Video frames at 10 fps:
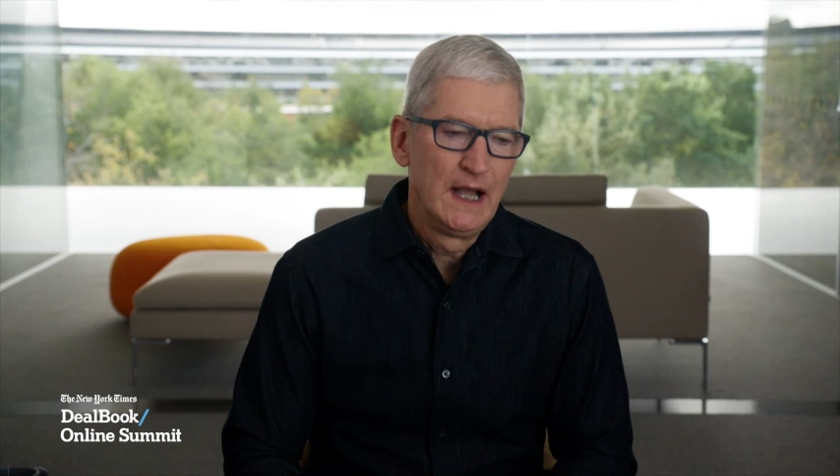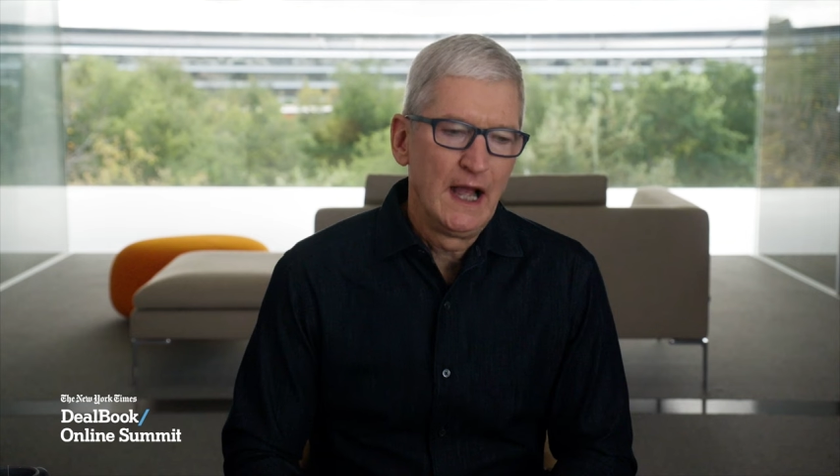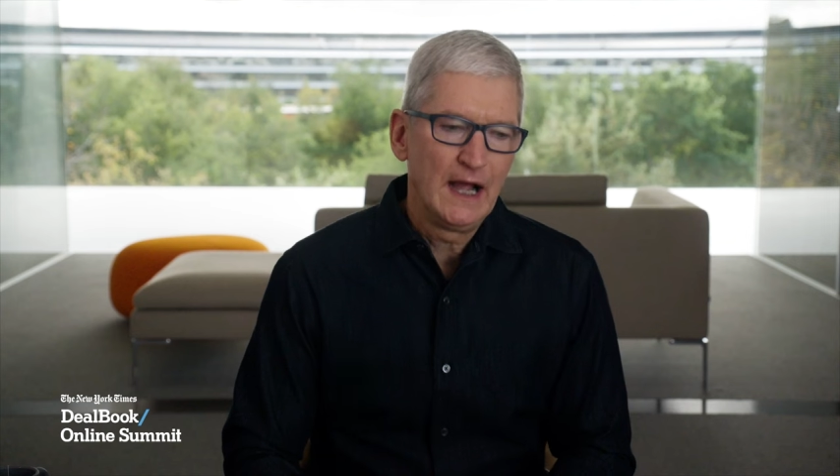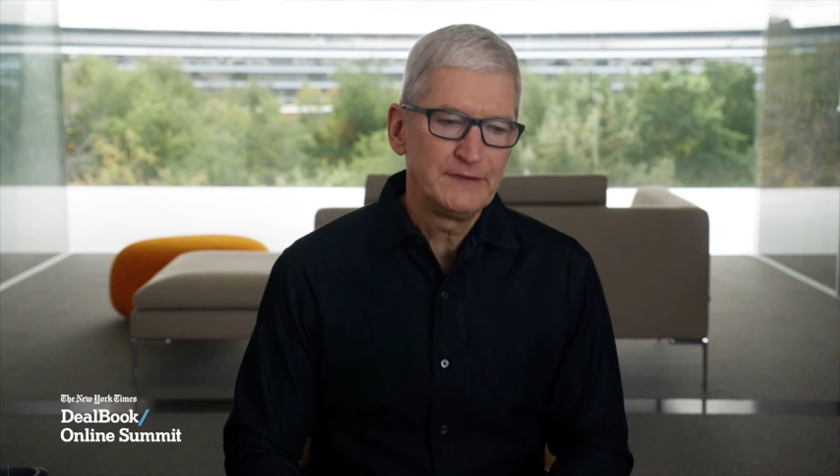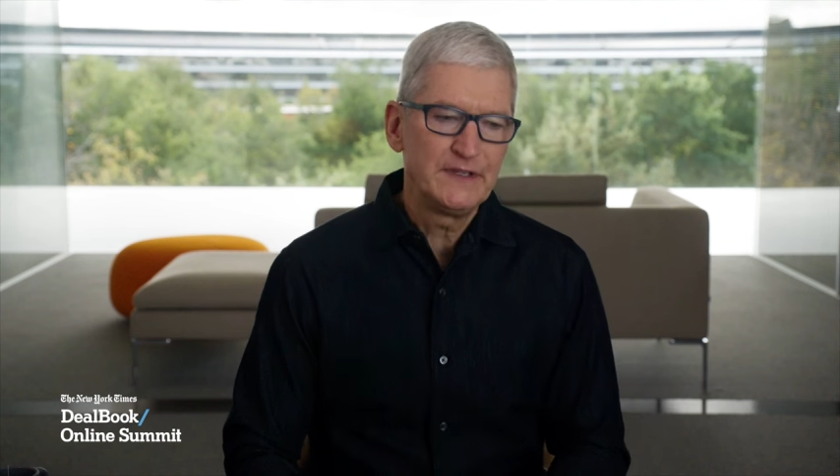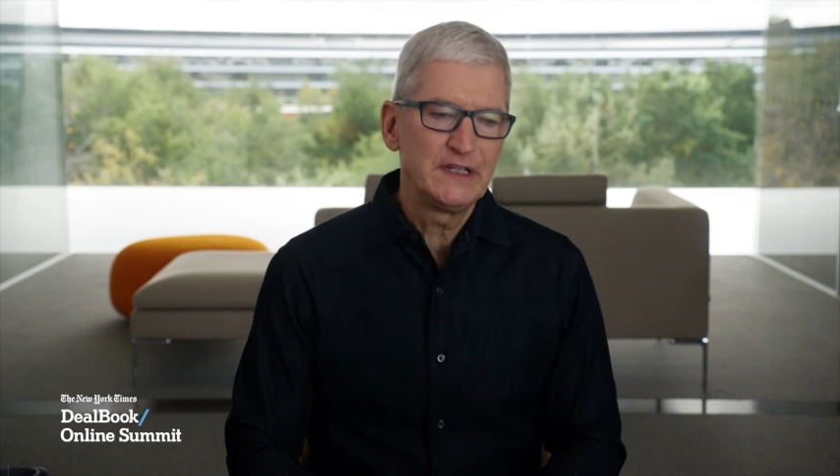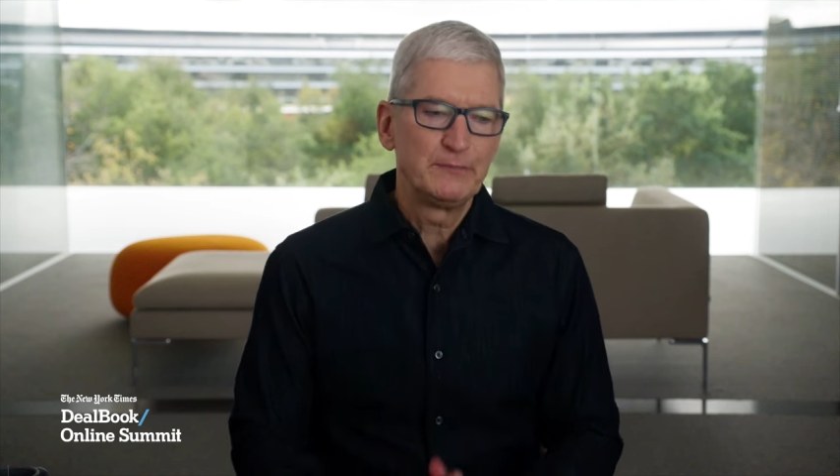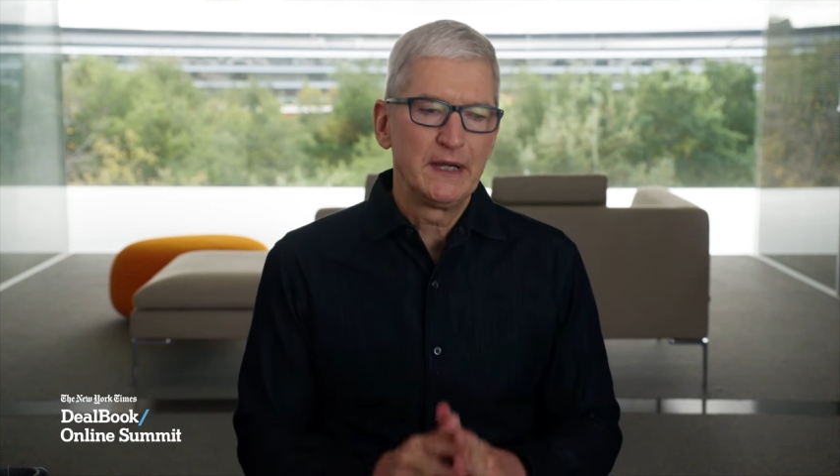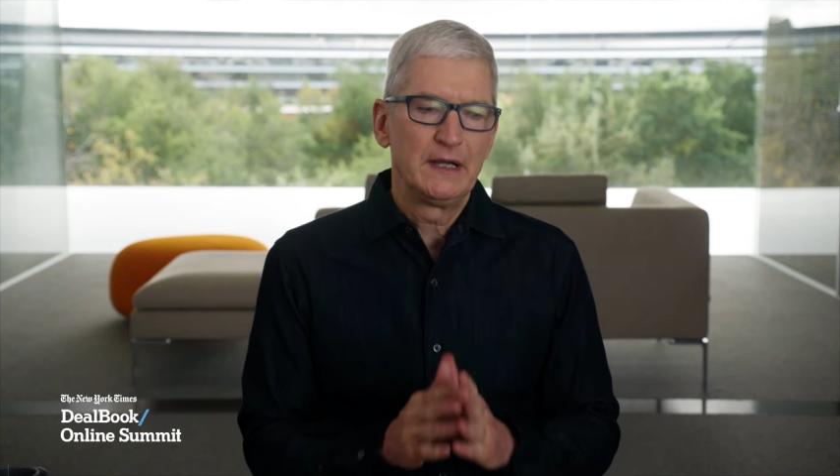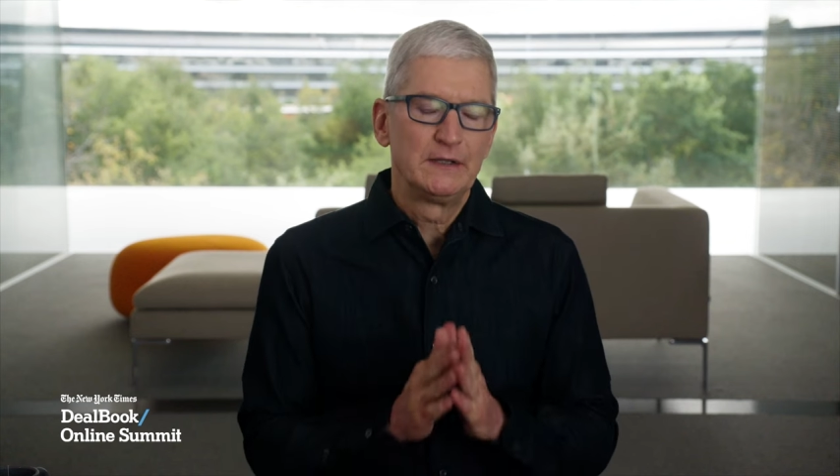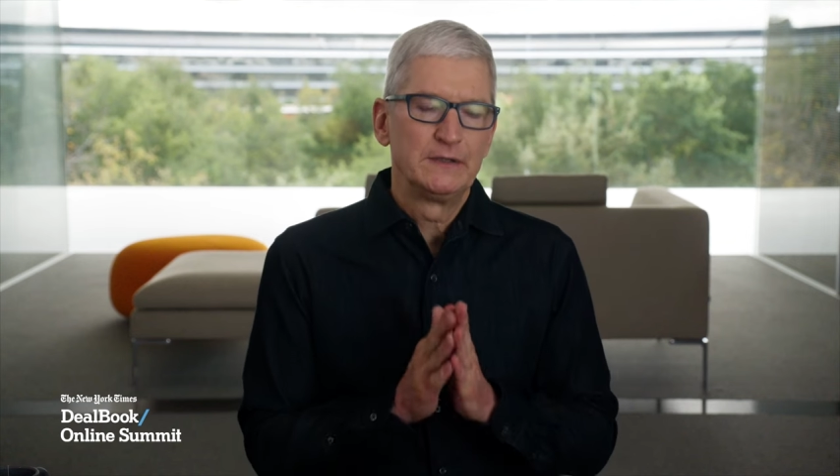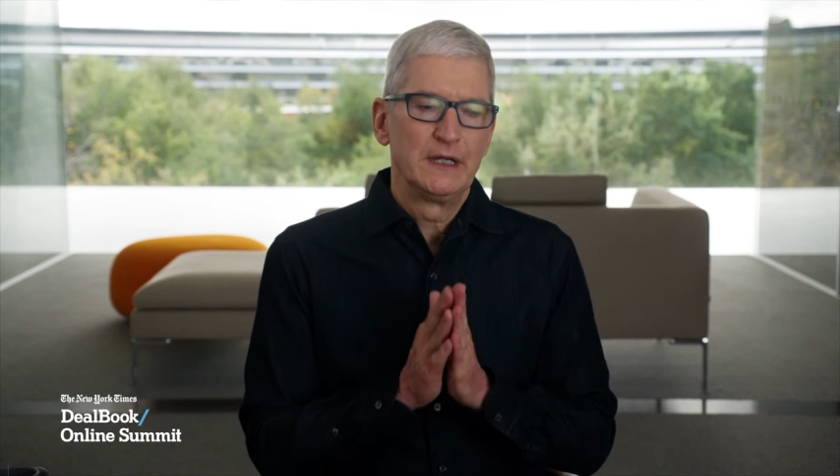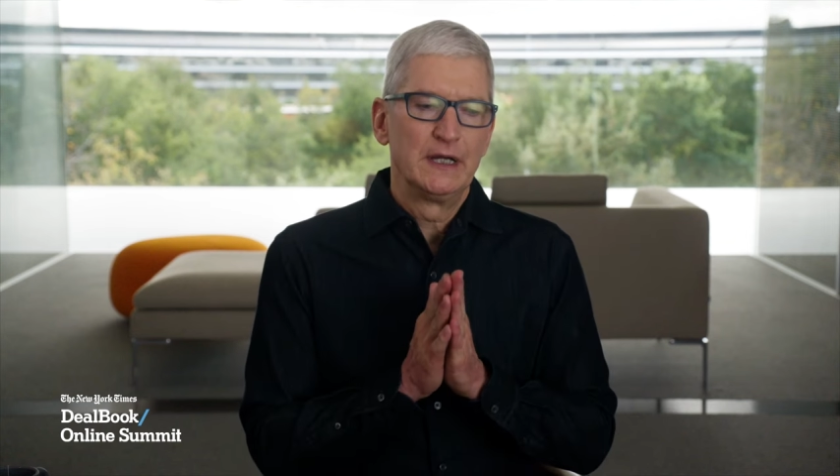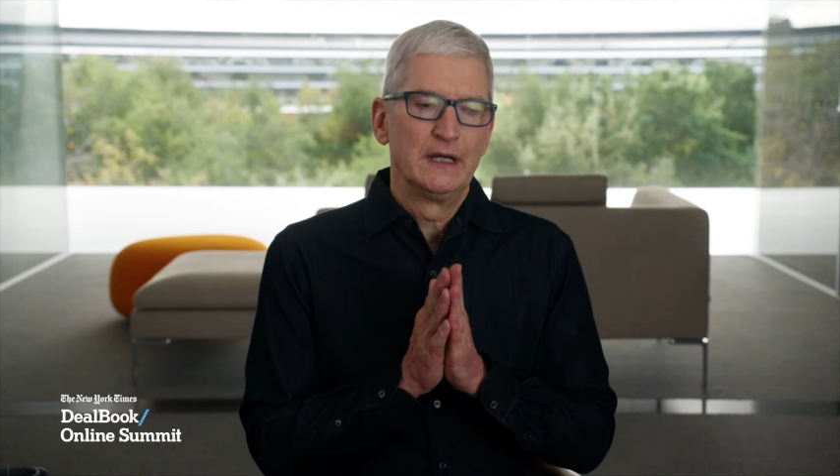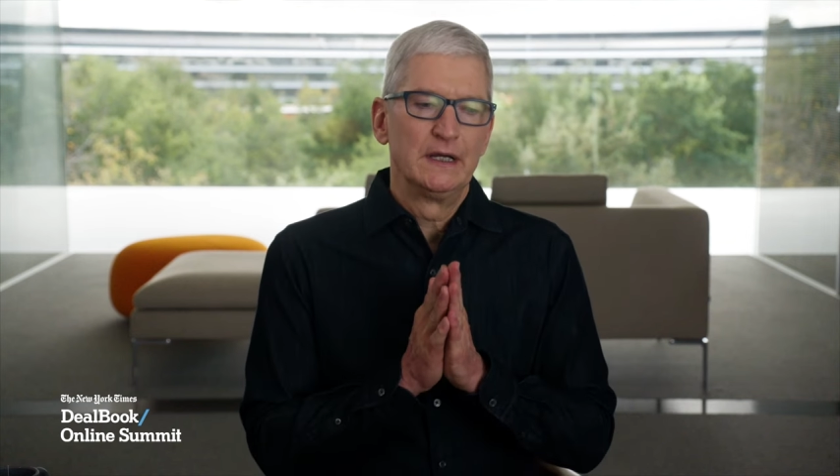I think
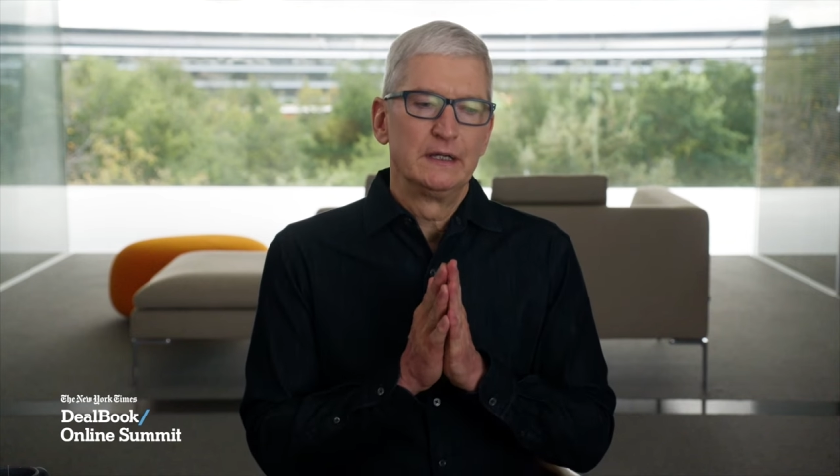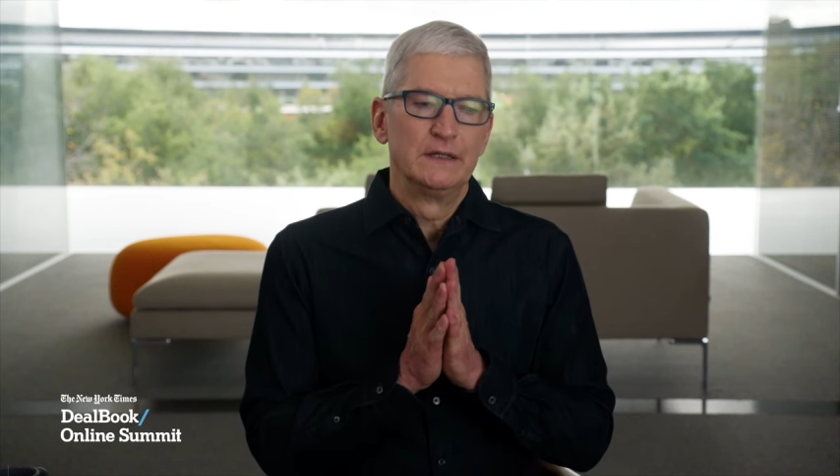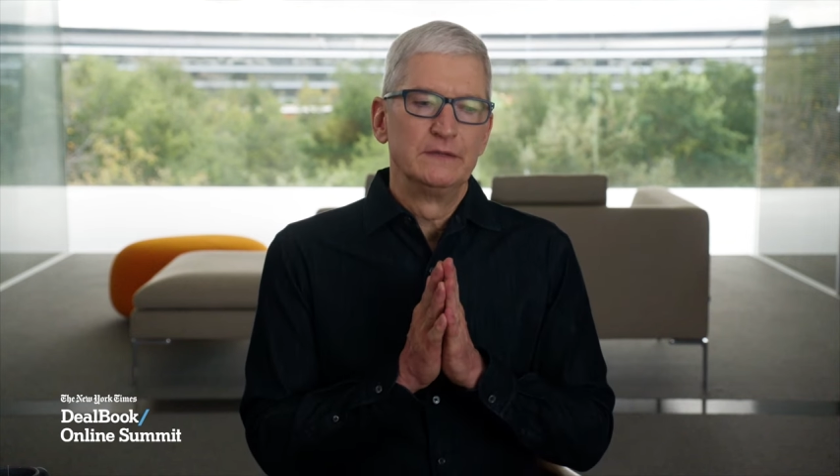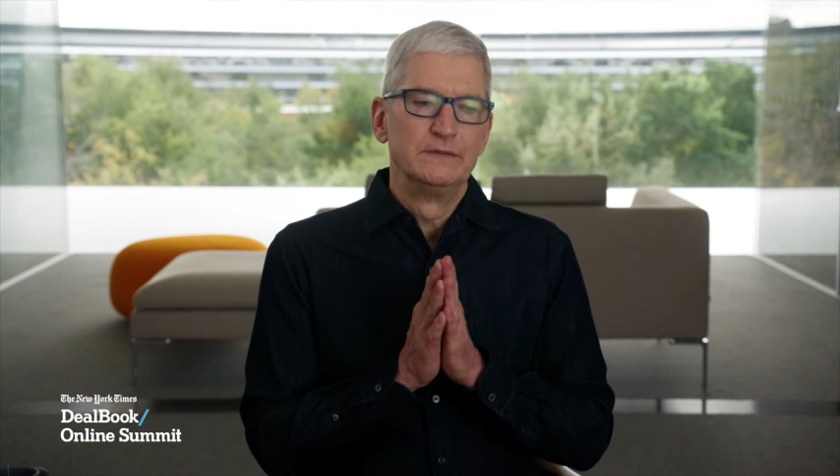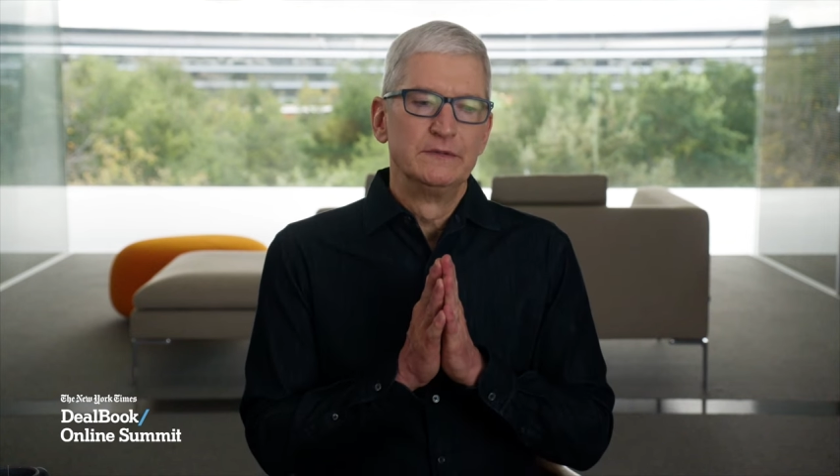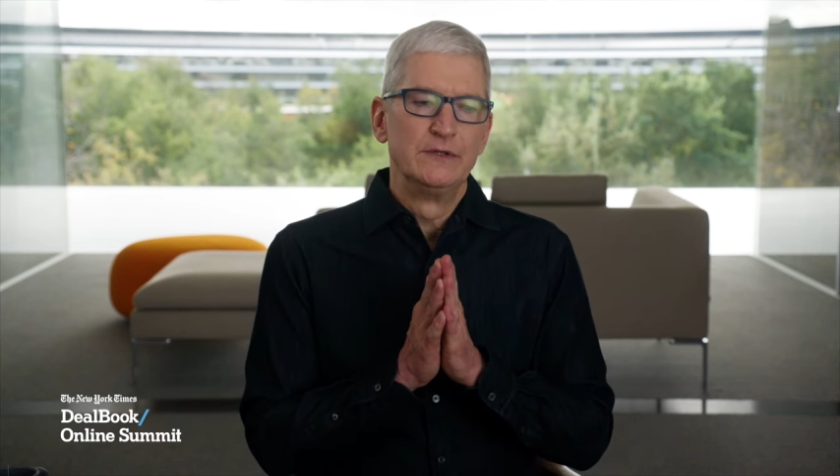about